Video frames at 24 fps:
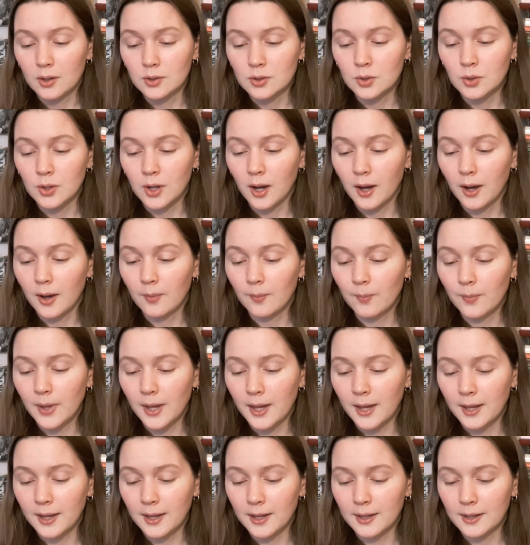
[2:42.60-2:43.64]
to come
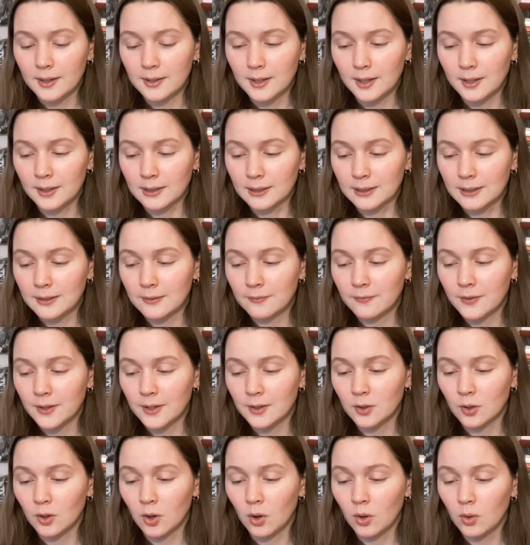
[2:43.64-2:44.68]
and live
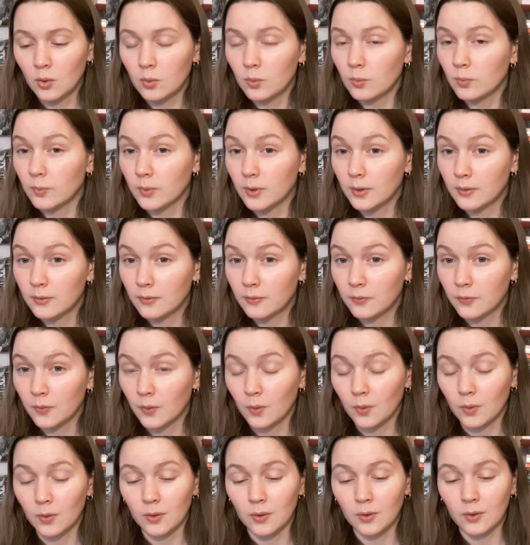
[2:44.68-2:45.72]
in her home
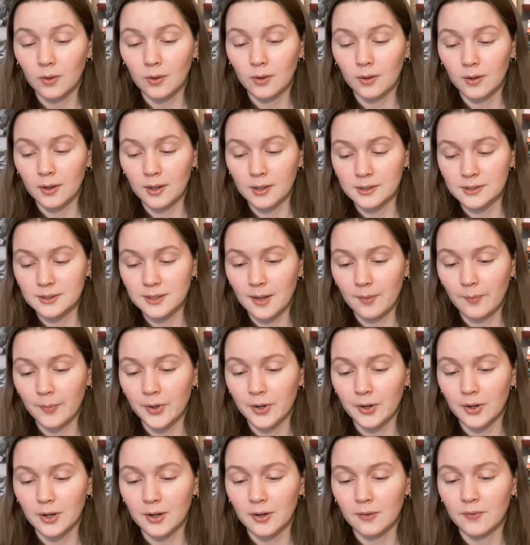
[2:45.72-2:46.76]
for a set
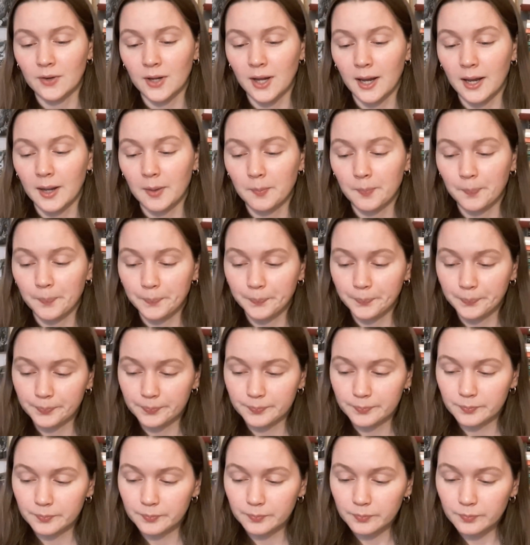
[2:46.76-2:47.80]
period of time.
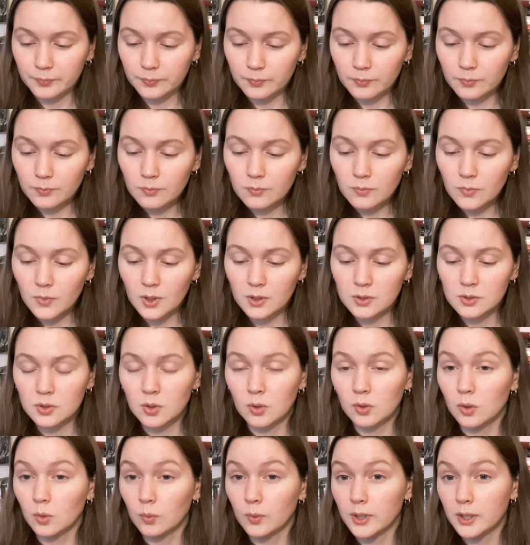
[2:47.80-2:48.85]
So
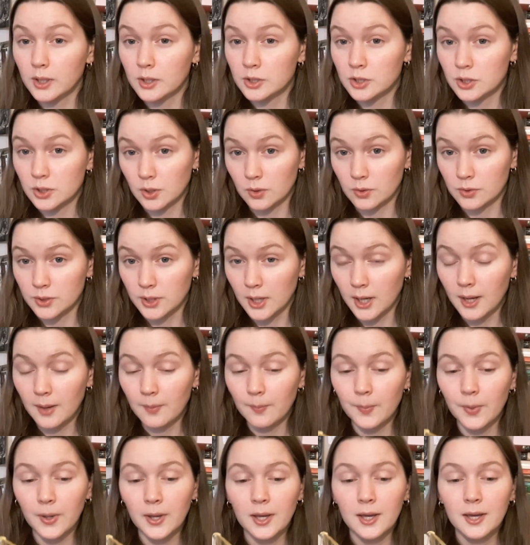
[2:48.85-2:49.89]
Louise shows
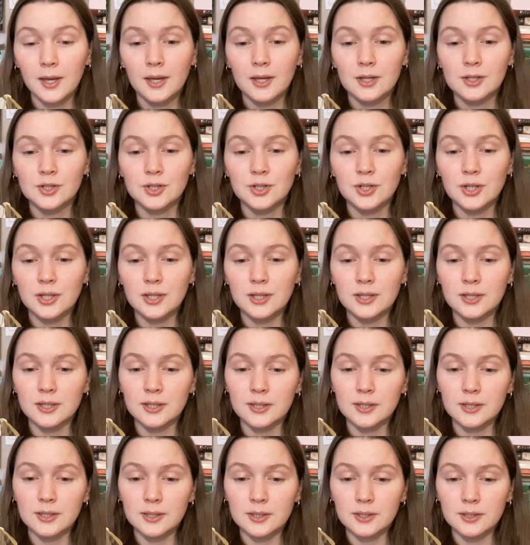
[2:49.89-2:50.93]
up. She
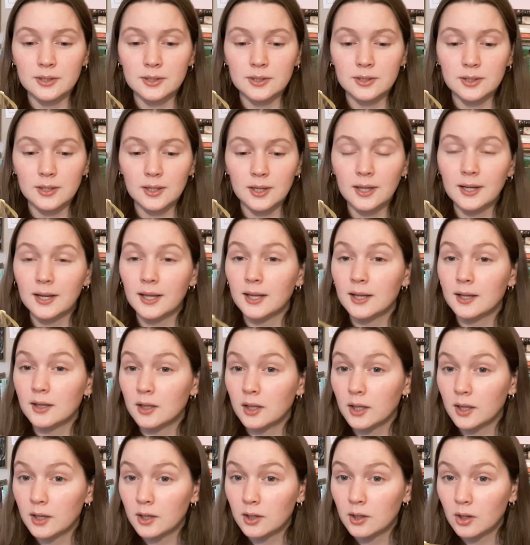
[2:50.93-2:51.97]
is in
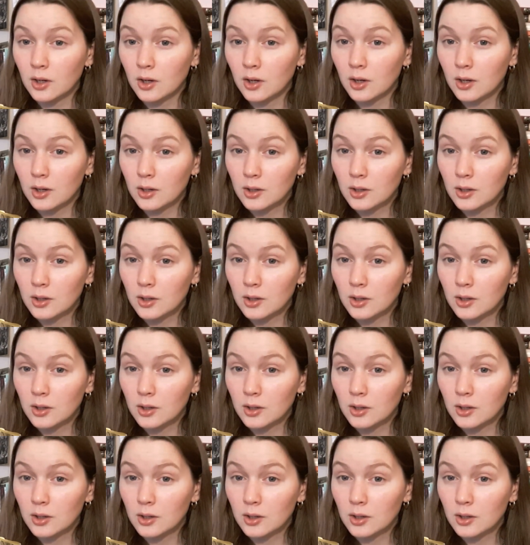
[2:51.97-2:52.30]
England